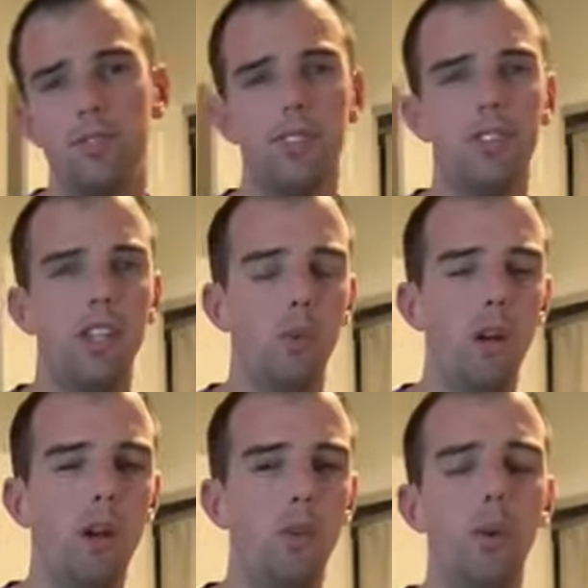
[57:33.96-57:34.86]
It's like,
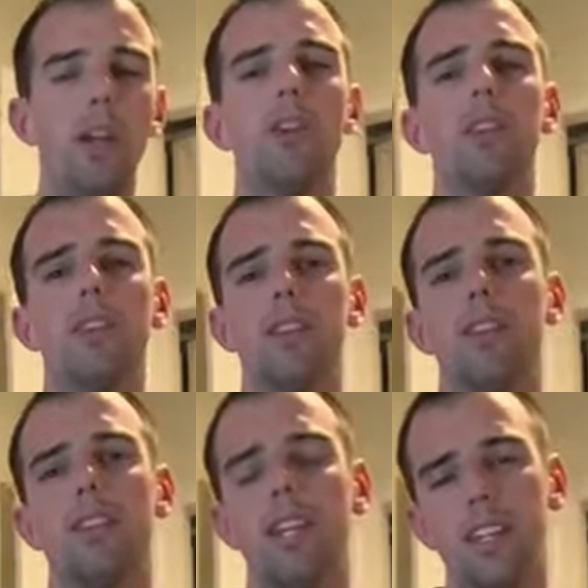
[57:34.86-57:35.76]
well, the way you're
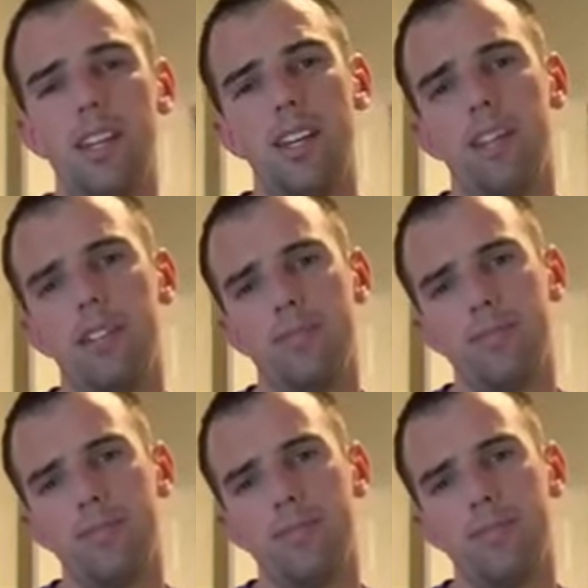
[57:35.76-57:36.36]
thinking,